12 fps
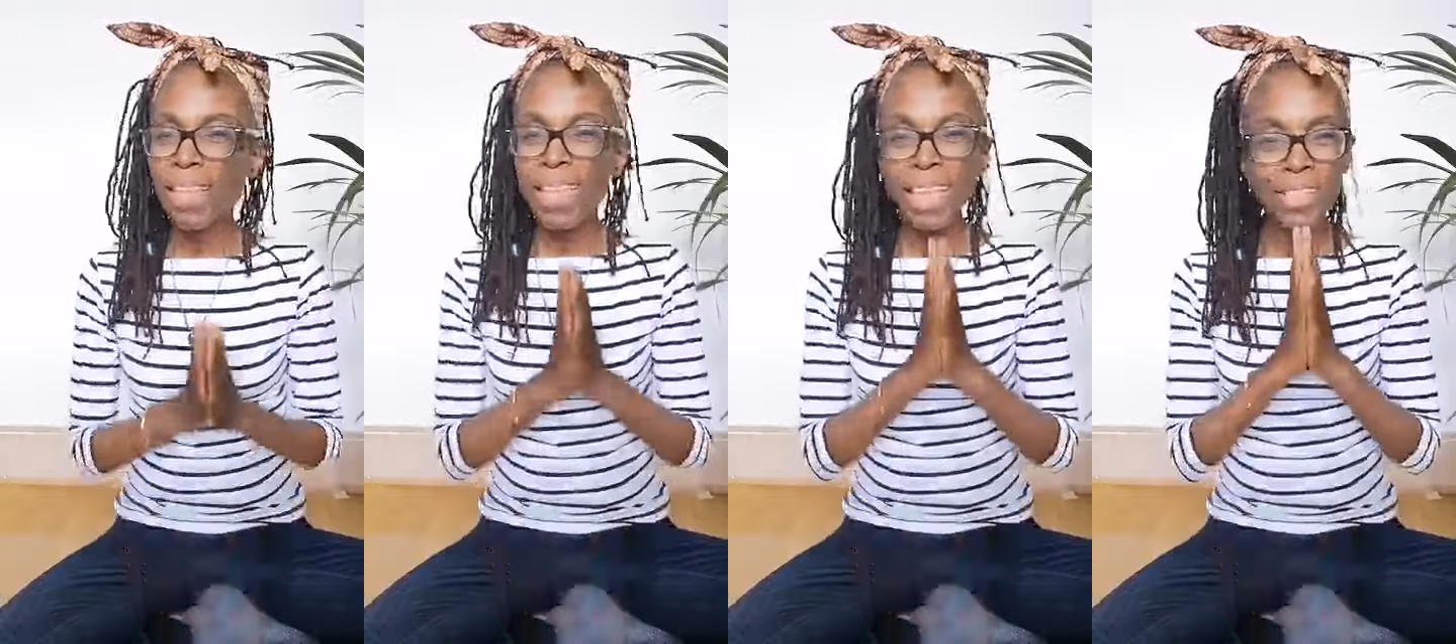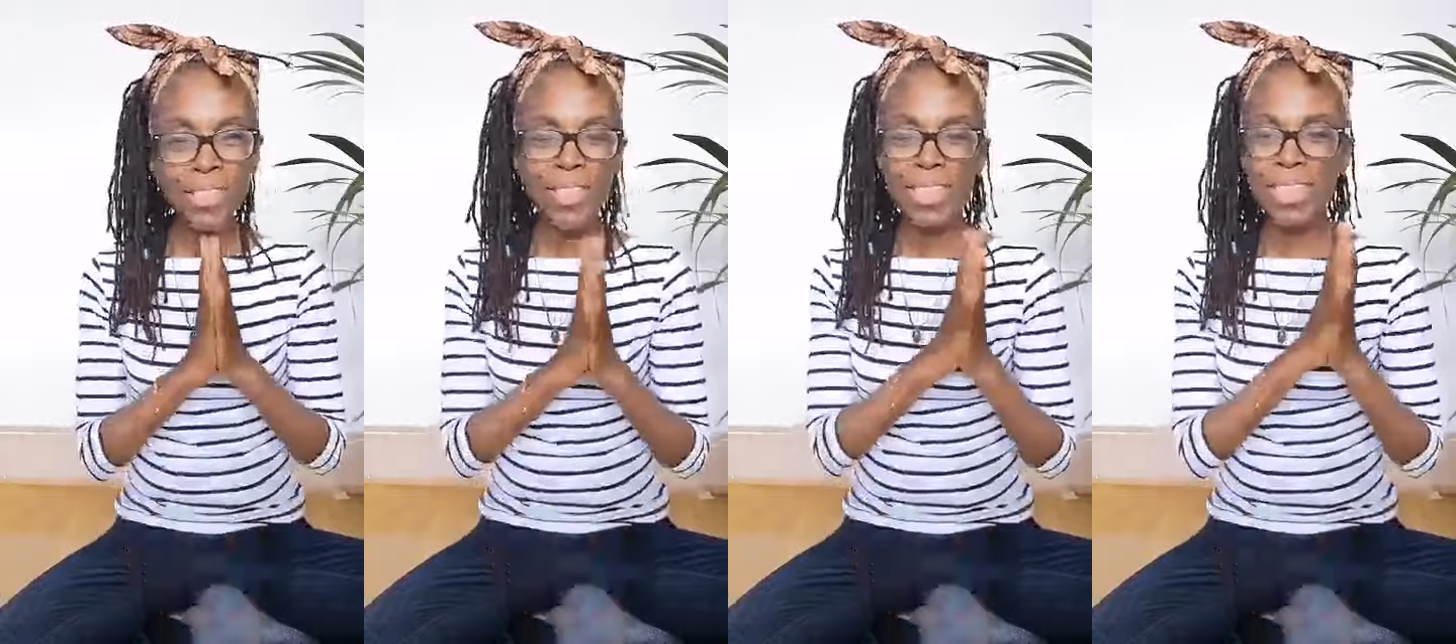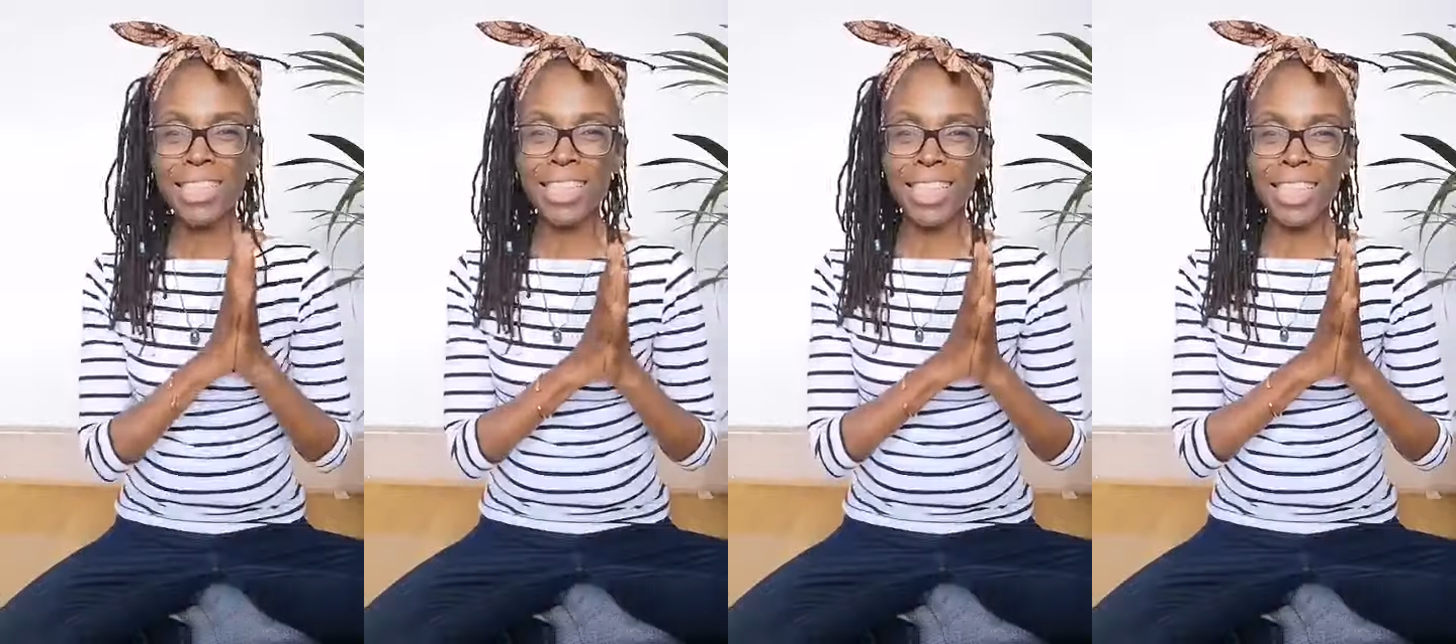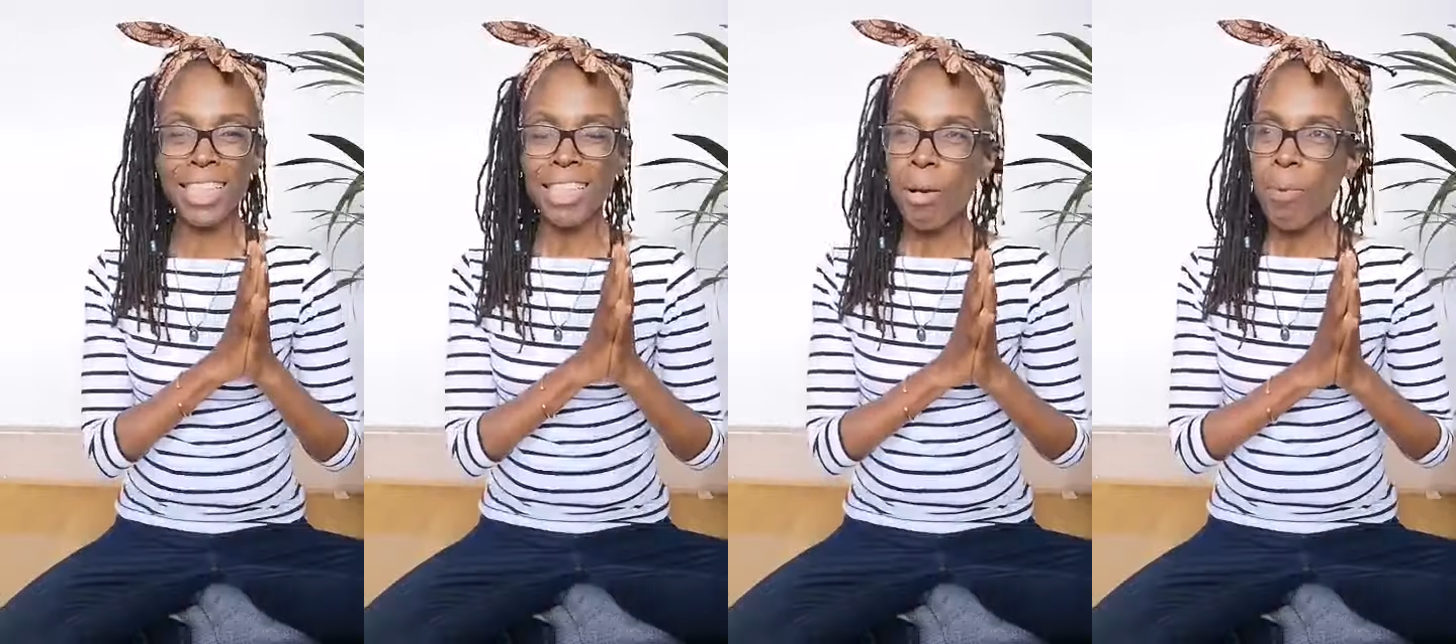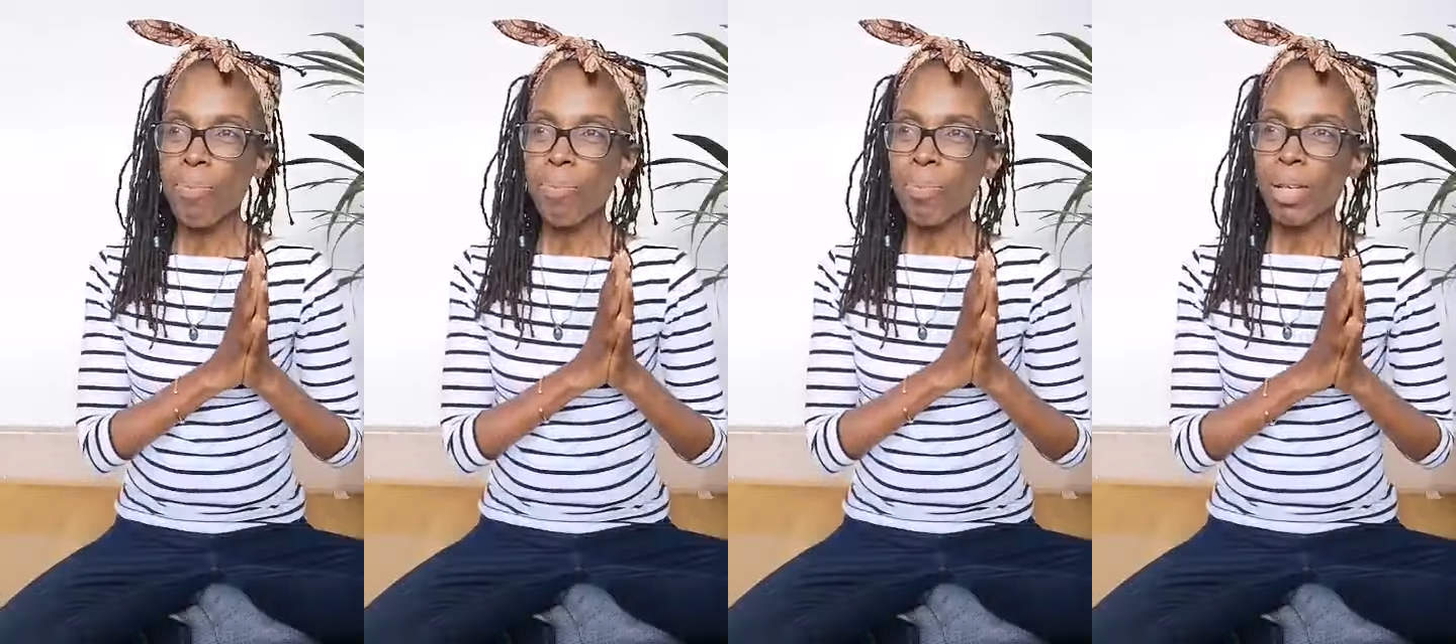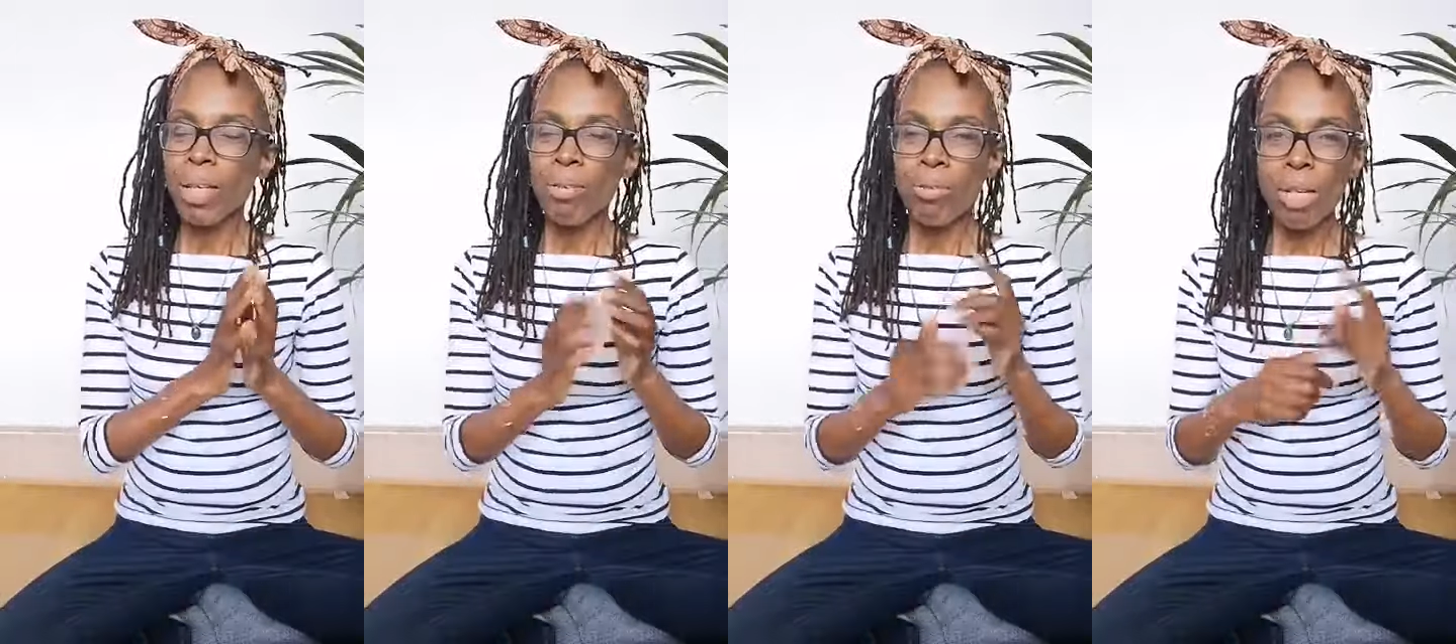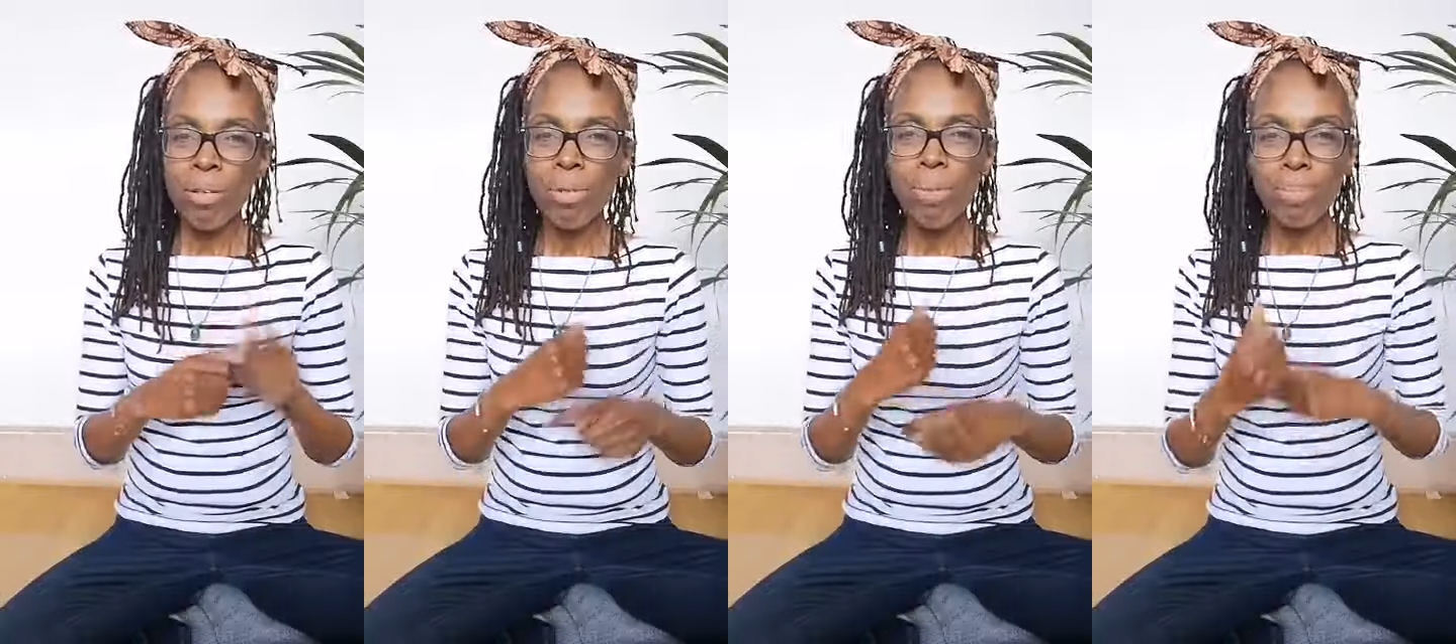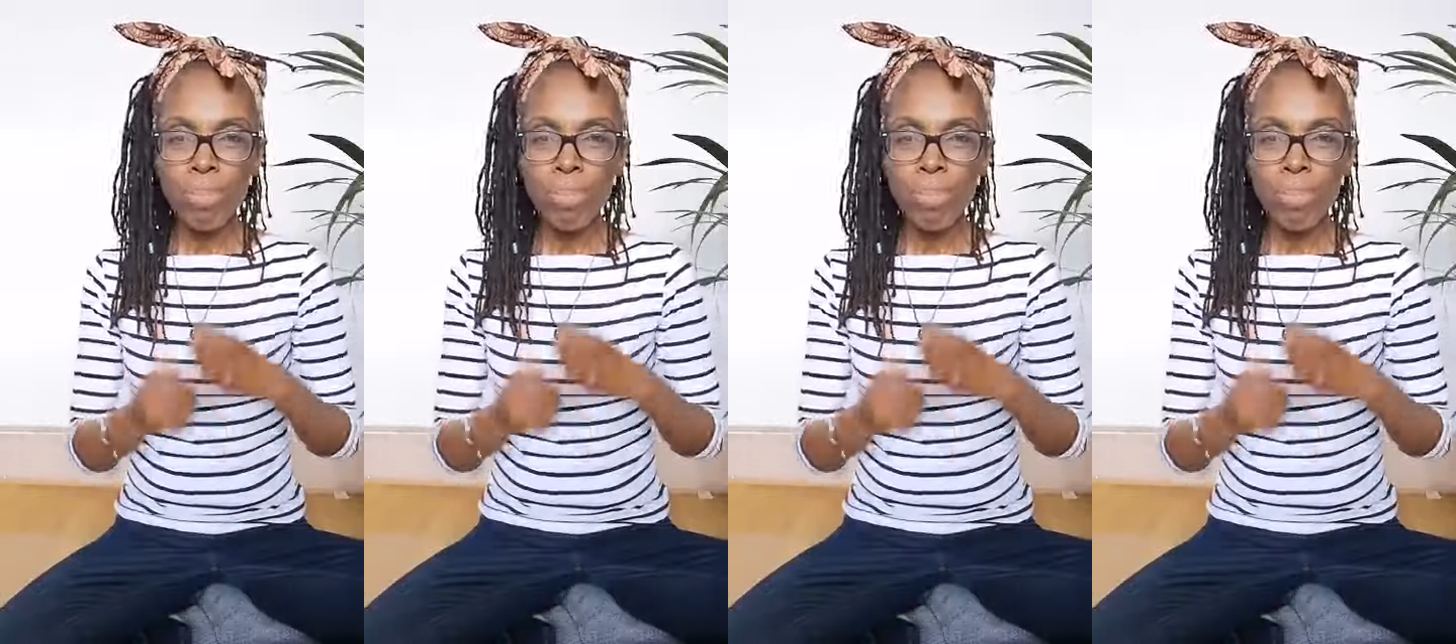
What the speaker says: As you can see, rather than